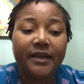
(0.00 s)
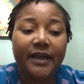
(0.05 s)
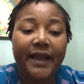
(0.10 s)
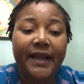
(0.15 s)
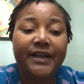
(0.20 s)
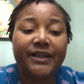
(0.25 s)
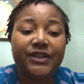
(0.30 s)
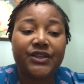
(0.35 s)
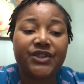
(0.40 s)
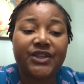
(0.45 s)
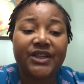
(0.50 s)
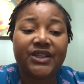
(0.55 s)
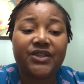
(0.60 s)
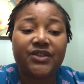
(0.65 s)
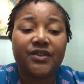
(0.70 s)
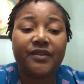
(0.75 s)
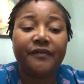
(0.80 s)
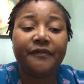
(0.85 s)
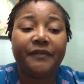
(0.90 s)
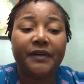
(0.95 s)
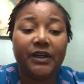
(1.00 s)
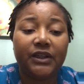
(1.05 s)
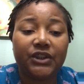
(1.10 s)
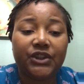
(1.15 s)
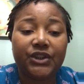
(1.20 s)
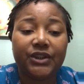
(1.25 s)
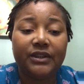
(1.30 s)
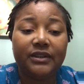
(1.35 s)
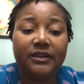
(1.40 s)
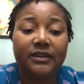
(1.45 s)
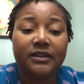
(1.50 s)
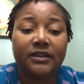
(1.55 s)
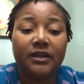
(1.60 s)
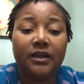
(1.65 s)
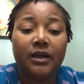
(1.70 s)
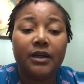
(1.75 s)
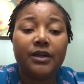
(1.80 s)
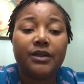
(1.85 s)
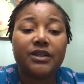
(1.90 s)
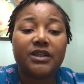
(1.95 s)
and digestive functions,
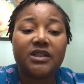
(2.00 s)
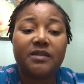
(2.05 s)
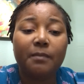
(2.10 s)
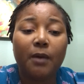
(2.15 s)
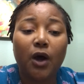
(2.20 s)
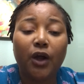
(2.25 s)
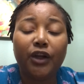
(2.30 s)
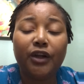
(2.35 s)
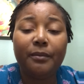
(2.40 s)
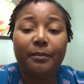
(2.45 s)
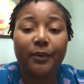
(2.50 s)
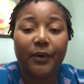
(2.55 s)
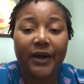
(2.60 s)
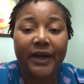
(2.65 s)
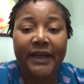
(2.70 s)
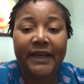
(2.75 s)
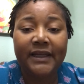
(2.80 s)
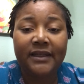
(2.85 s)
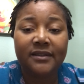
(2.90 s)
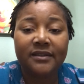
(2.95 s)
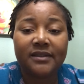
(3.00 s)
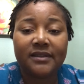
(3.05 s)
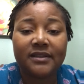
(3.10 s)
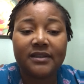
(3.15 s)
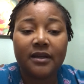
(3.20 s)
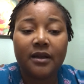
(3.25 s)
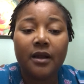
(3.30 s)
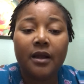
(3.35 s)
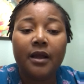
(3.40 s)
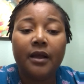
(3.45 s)
smaller brains,